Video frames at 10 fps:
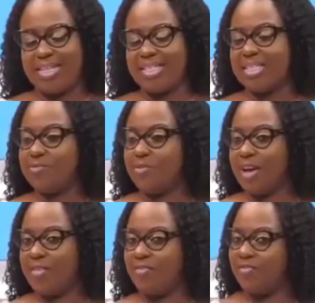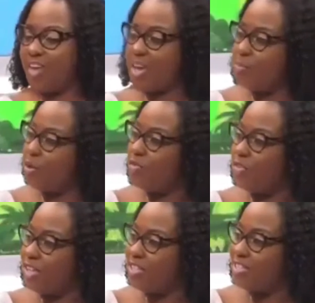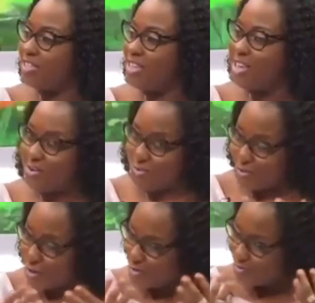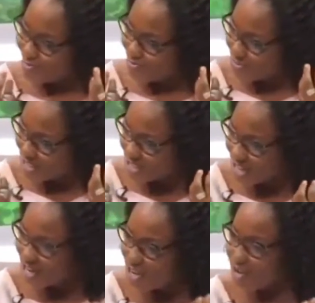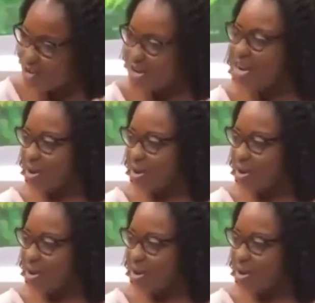Identify fake prophets from genuine